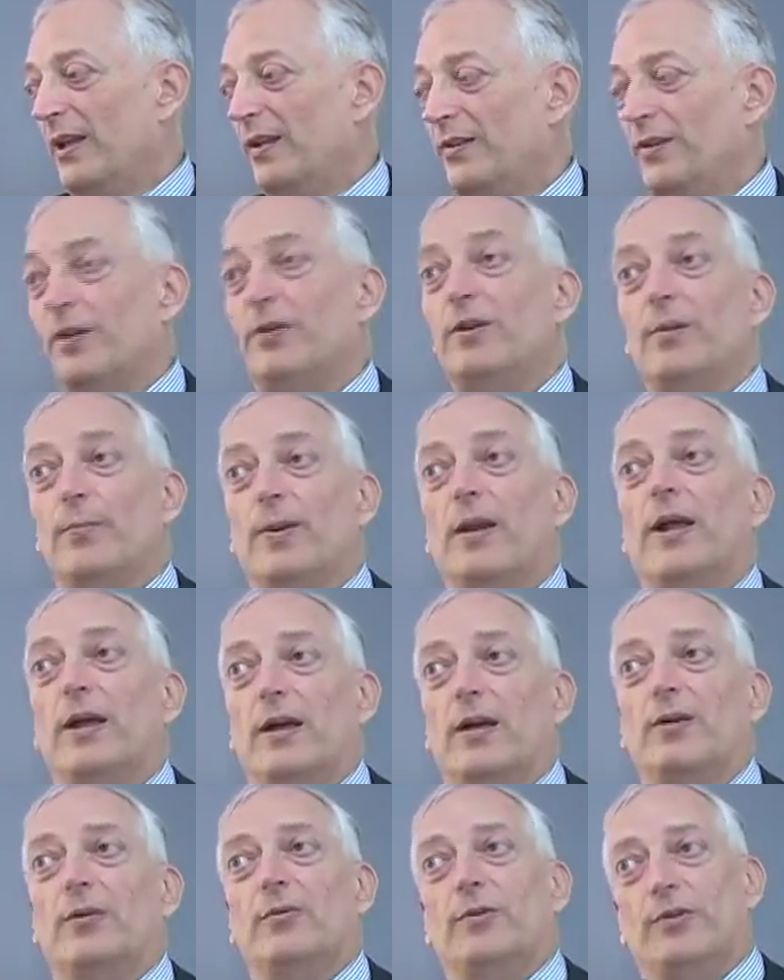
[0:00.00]
Tony
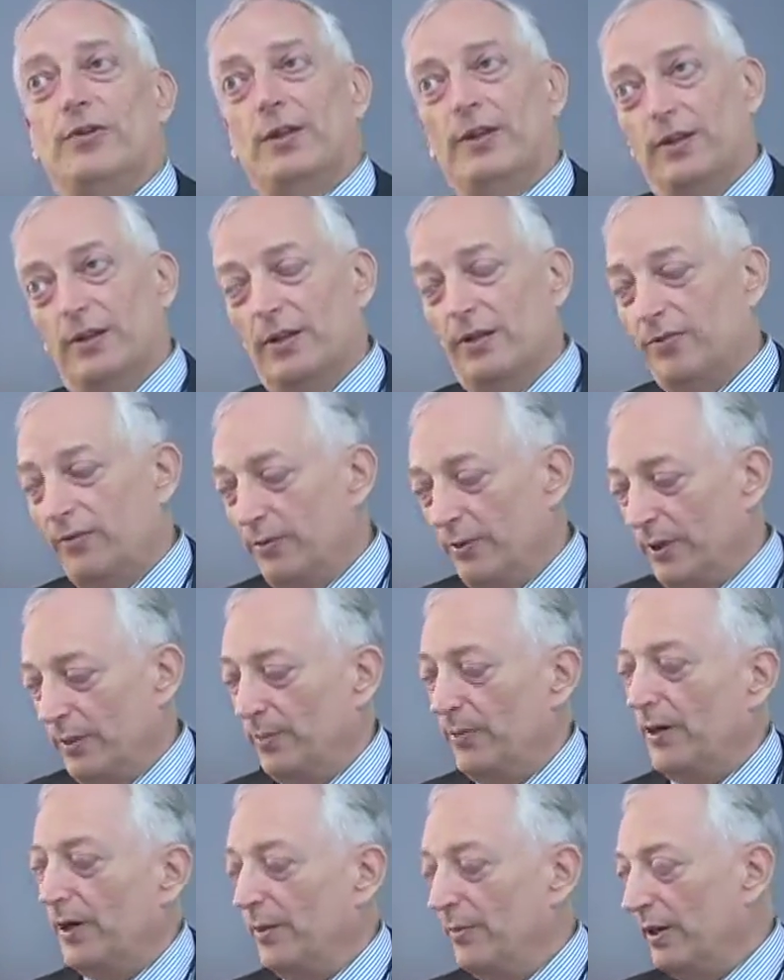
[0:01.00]
Blair, who was then the left-wing
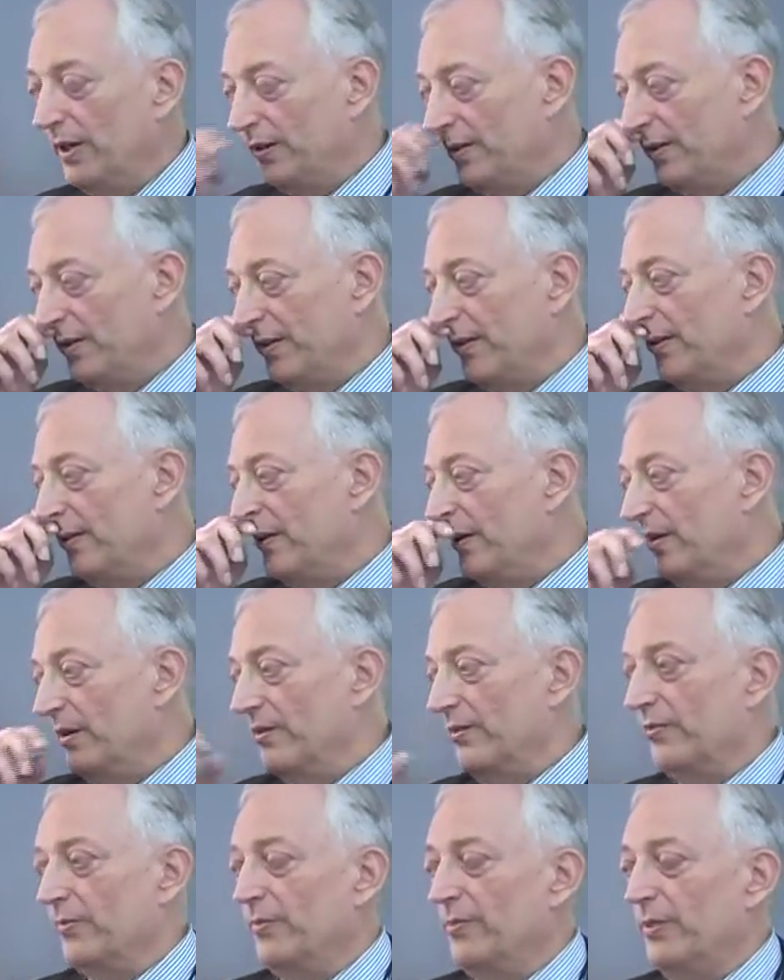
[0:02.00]
Prime Minister
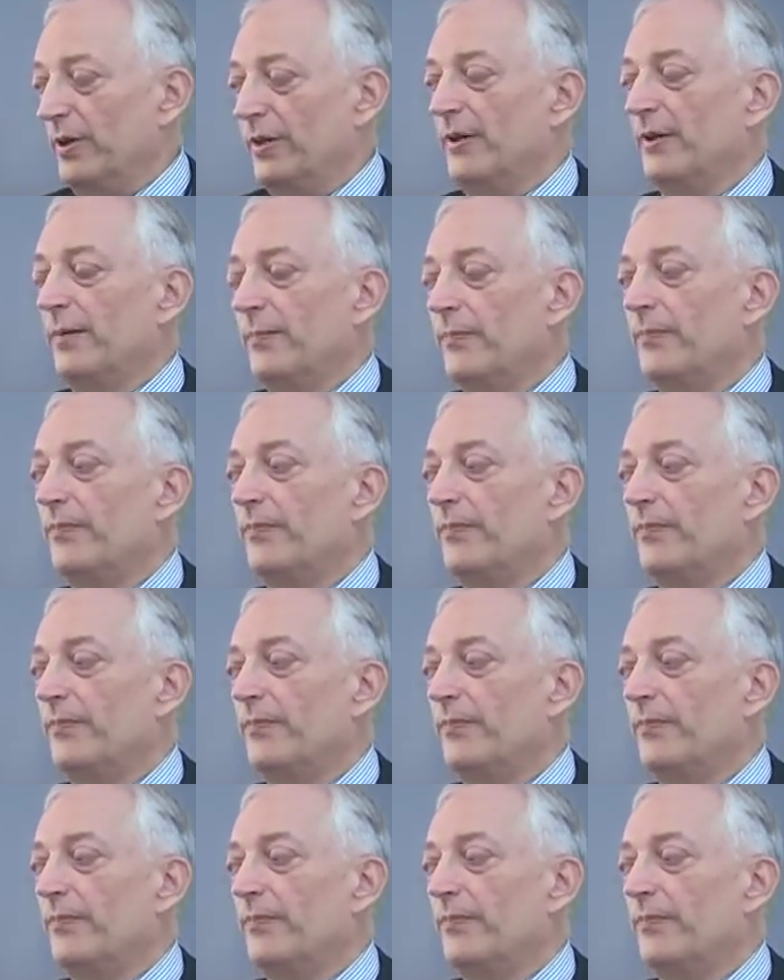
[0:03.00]
of Britain,